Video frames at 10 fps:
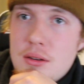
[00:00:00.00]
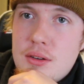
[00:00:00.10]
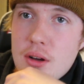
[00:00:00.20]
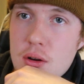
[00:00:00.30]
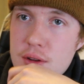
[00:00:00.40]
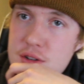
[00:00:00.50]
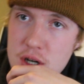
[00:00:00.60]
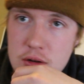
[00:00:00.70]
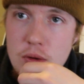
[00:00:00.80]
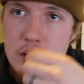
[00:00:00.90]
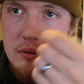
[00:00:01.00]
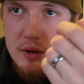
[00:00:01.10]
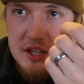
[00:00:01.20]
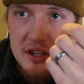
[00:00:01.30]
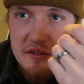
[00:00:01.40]
So, this truck was
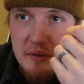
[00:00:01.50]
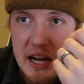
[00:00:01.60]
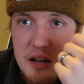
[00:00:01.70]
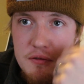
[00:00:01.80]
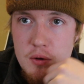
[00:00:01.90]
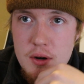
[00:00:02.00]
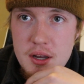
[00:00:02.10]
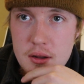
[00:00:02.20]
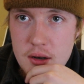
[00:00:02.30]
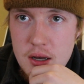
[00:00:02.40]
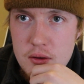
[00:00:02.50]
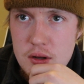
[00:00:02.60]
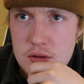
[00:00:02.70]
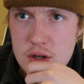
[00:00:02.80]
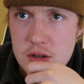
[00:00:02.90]
originally from California. Now,
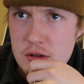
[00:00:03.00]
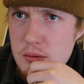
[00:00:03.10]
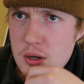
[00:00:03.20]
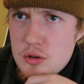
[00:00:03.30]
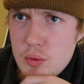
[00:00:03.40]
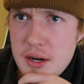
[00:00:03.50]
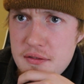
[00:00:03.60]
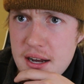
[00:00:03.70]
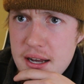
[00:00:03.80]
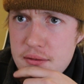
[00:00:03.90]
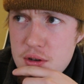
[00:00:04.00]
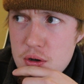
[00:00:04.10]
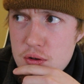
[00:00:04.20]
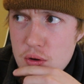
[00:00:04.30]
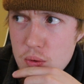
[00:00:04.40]
these trucks are about 25
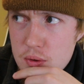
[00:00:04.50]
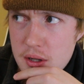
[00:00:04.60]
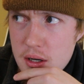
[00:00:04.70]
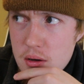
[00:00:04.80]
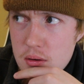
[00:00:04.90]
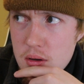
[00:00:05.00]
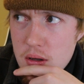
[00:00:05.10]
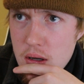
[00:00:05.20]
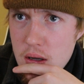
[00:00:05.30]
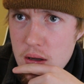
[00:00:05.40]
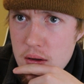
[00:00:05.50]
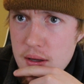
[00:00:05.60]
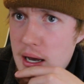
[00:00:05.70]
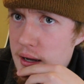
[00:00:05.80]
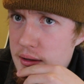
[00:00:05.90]
years old now.
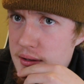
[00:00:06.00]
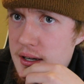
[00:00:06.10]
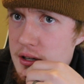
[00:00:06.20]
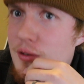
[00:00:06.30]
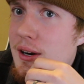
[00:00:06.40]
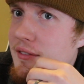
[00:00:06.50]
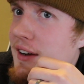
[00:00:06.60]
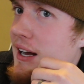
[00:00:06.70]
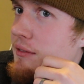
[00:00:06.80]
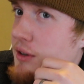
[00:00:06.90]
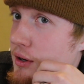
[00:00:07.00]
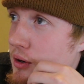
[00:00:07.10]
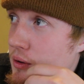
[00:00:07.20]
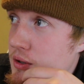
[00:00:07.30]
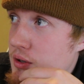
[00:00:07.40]
Yeah, it's like a
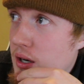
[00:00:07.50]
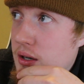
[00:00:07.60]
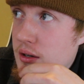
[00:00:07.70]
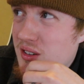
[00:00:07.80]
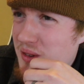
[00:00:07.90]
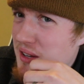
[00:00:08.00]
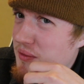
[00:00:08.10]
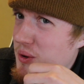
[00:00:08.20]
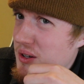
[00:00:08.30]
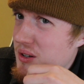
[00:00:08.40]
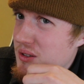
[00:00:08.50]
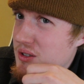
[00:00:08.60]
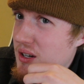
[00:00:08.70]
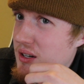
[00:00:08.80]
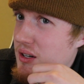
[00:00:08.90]
25-year-old truck or 24-year-old
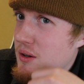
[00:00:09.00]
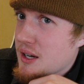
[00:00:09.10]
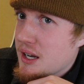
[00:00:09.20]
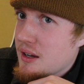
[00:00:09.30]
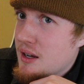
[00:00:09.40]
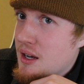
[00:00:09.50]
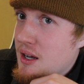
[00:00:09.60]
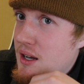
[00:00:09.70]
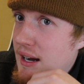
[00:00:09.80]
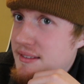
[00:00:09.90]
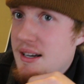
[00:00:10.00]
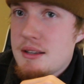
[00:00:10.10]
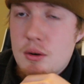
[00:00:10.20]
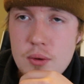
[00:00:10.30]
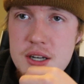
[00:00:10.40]
truck, okay? I said
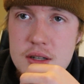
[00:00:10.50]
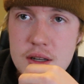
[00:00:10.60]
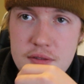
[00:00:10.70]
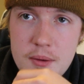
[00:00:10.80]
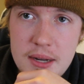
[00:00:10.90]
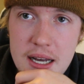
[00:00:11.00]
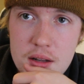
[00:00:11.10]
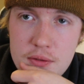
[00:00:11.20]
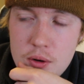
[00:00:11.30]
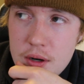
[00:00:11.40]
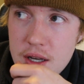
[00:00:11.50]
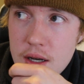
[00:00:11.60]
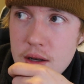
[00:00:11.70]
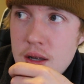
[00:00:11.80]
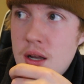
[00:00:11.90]
it's originally from
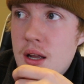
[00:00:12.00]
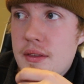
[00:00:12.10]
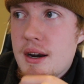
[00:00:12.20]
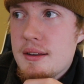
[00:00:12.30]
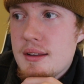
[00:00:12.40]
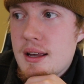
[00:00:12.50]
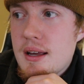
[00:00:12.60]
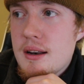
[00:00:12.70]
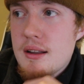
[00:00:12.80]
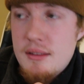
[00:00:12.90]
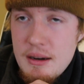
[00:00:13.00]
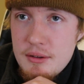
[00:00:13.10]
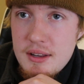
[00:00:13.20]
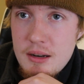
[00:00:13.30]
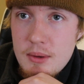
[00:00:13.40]
California. And then I said, it's never
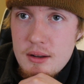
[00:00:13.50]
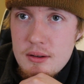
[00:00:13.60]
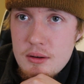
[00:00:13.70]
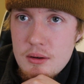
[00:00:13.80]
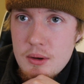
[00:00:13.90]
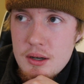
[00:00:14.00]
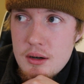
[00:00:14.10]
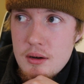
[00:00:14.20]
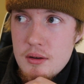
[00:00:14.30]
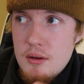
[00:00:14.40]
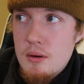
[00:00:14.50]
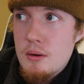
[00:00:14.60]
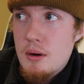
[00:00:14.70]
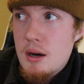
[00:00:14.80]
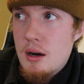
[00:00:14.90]
seen a Minnesota winter.
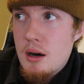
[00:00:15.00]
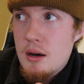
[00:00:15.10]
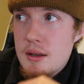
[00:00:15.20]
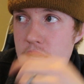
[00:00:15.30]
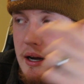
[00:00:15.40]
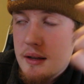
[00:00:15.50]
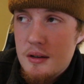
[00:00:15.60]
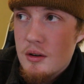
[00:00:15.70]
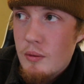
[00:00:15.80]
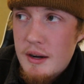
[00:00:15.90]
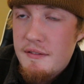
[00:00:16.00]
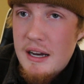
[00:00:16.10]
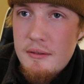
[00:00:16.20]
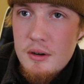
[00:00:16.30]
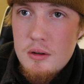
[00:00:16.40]
So, yeah, it's a
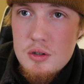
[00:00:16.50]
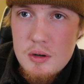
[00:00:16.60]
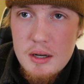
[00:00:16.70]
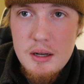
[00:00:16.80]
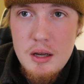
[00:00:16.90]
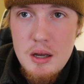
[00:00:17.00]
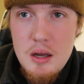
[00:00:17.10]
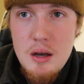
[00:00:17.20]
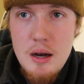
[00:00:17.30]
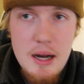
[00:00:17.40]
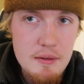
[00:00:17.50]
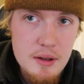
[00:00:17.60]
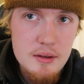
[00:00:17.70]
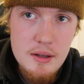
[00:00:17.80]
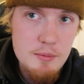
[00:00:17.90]
25-year-old truck.
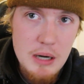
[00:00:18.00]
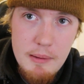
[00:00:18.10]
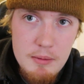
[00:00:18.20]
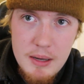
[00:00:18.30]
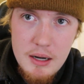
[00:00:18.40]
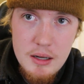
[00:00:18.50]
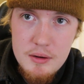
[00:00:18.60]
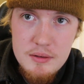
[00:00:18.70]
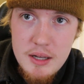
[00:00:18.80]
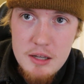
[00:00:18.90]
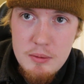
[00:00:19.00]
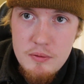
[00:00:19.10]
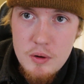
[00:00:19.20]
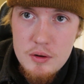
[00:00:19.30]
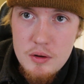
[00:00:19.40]
Obviously, it's probably been in other states
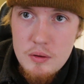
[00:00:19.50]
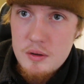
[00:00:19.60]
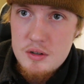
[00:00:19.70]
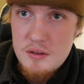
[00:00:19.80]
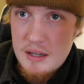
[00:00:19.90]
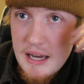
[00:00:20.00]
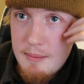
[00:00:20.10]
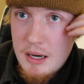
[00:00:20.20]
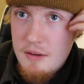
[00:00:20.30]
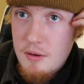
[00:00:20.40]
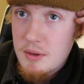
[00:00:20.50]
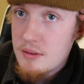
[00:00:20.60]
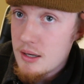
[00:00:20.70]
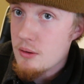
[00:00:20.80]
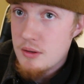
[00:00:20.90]
before, too. It's just the guy I bought it from, he
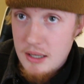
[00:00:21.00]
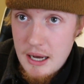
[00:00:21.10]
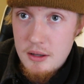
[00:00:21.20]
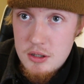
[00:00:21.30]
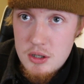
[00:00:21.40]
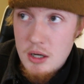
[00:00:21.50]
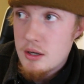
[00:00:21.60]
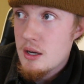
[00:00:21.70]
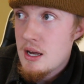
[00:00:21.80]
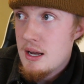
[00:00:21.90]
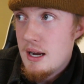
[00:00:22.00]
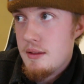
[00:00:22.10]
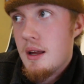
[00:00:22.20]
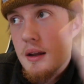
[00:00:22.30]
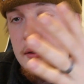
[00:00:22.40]
said it was a Cali truck.
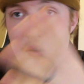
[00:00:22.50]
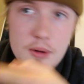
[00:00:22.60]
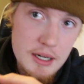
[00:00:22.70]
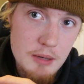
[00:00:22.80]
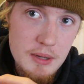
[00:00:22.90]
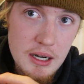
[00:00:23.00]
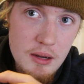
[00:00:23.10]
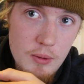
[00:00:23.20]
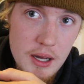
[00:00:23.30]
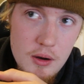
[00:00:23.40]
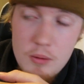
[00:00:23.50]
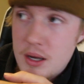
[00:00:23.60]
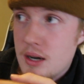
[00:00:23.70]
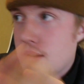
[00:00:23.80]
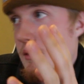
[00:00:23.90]
And then someone ended up getting it in
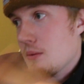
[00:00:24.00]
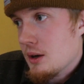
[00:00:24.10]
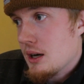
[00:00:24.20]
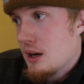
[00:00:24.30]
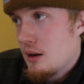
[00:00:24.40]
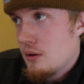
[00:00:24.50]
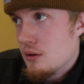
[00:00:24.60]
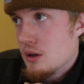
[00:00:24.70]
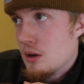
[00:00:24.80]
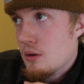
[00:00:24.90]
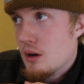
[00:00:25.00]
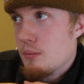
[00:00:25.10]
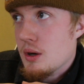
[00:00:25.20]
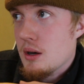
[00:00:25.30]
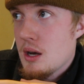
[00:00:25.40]
Wyoming, and then someone got it in North Dakota.
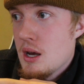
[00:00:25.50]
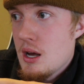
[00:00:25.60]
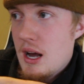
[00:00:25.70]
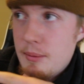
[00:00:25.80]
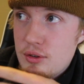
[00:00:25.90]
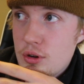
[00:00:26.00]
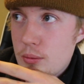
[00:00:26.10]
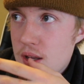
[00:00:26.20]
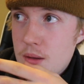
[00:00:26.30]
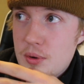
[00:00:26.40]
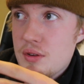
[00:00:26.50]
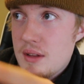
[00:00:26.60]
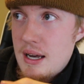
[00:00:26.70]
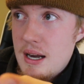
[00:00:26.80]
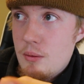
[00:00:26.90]
But I'm assuming the person
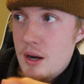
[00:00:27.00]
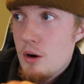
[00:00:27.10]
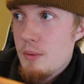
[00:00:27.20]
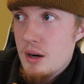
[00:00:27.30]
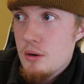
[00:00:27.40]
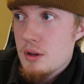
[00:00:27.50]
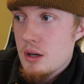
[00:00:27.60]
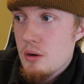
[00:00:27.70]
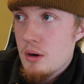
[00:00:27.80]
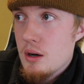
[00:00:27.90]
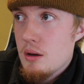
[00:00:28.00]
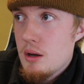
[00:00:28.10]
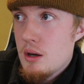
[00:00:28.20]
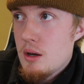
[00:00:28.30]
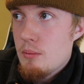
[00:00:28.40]
that had it in Wyoming and North Dakota
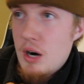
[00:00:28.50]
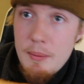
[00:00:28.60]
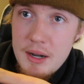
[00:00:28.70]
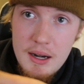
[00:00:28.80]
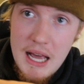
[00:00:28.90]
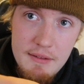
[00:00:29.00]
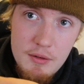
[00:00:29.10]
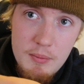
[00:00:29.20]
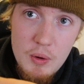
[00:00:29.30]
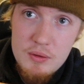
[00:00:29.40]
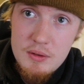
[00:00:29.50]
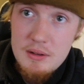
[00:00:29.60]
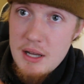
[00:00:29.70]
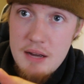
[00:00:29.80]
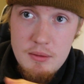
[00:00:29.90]
probably didn't have it for most of his
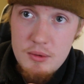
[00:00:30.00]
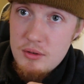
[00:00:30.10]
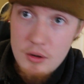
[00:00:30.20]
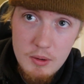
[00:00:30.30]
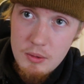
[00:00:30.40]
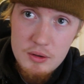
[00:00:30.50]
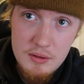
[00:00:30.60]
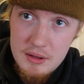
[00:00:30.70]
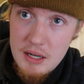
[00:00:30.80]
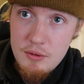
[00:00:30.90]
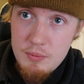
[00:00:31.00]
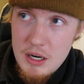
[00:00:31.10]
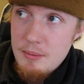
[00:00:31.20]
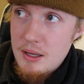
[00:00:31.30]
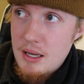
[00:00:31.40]
life. I'm assuming most of his life was
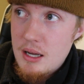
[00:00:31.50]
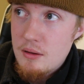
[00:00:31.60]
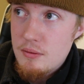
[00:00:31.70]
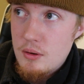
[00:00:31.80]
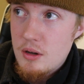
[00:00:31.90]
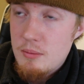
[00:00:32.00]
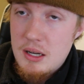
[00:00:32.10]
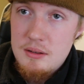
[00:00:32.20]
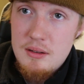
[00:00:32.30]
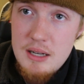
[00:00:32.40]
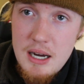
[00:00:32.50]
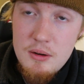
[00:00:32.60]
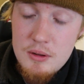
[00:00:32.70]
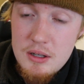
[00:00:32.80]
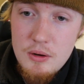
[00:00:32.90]
probably in California, because this guy in
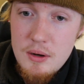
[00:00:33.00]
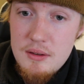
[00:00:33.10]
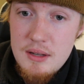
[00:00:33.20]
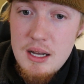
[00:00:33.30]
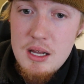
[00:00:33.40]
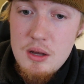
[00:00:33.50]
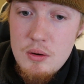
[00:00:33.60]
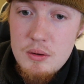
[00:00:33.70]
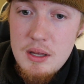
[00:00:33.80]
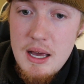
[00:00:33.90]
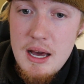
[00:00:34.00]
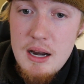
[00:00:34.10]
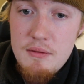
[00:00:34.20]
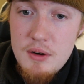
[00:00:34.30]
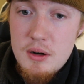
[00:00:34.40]
North Dakota said he only had
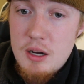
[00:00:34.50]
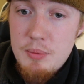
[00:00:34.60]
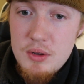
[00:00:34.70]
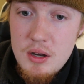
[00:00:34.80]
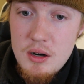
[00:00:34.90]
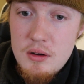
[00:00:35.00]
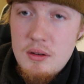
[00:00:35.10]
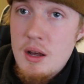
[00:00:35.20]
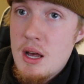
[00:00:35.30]
it for a couple of years,